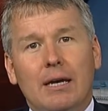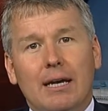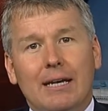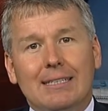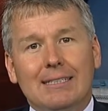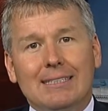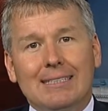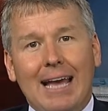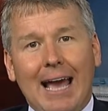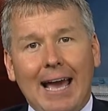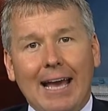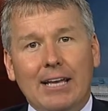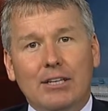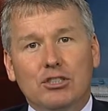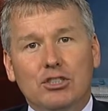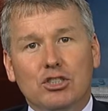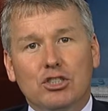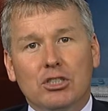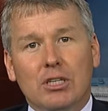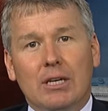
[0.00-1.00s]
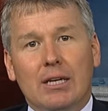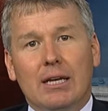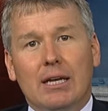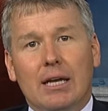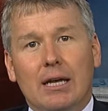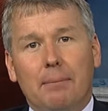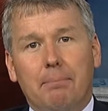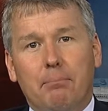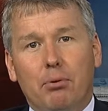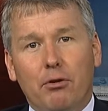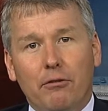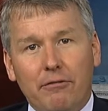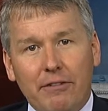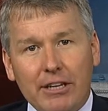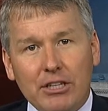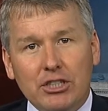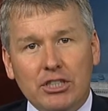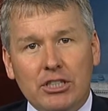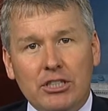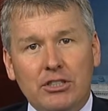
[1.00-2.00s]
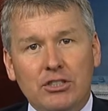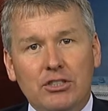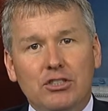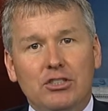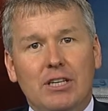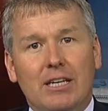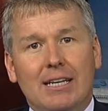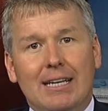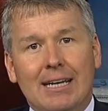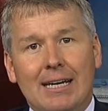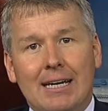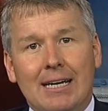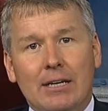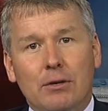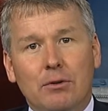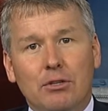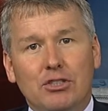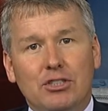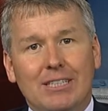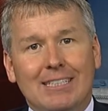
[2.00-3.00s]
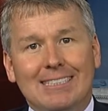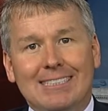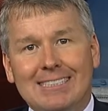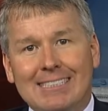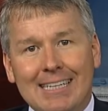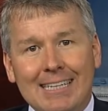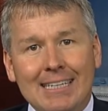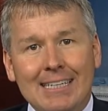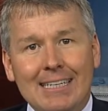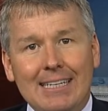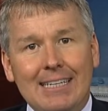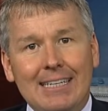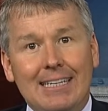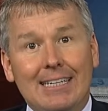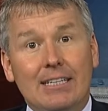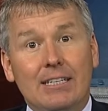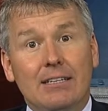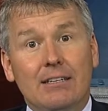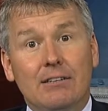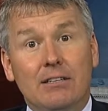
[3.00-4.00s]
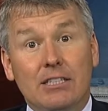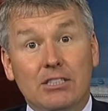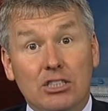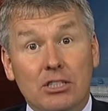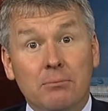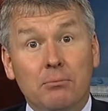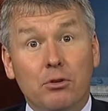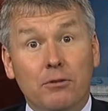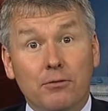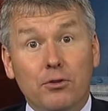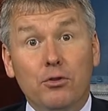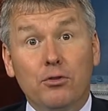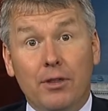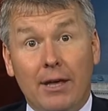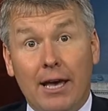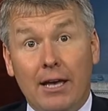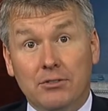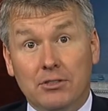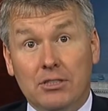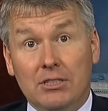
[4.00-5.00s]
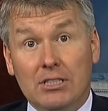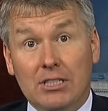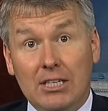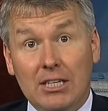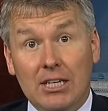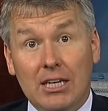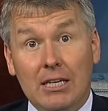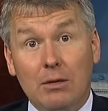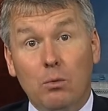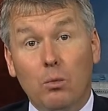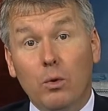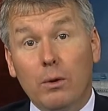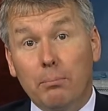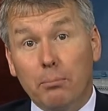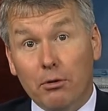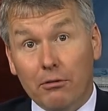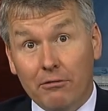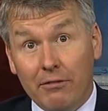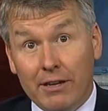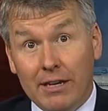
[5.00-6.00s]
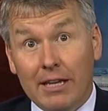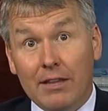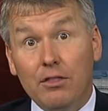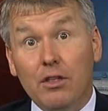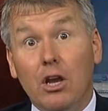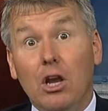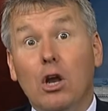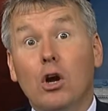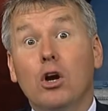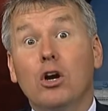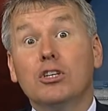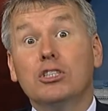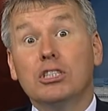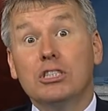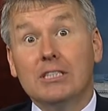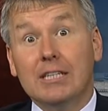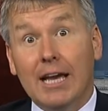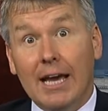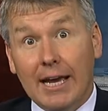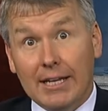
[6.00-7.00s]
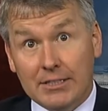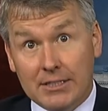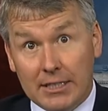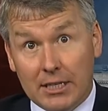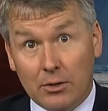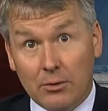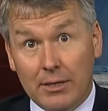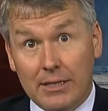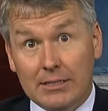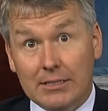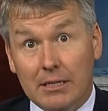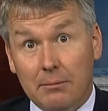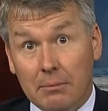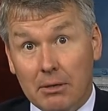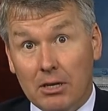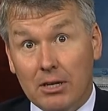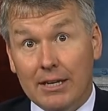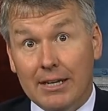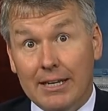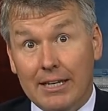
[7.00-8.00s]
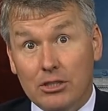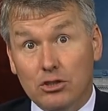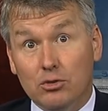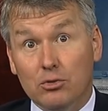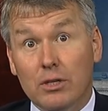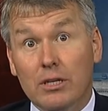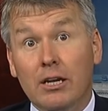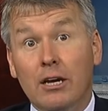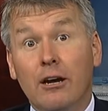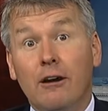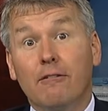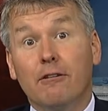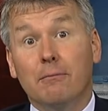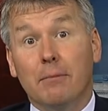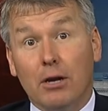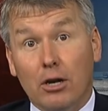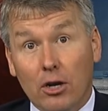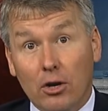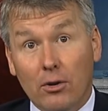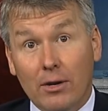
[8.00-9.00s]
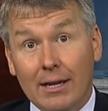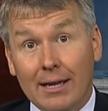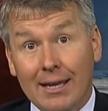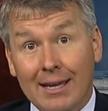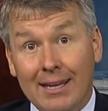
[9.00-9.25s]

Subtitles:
tax provisions that Congress extended in December of 2010 when we prevented the largest tax increase in American history from occurring?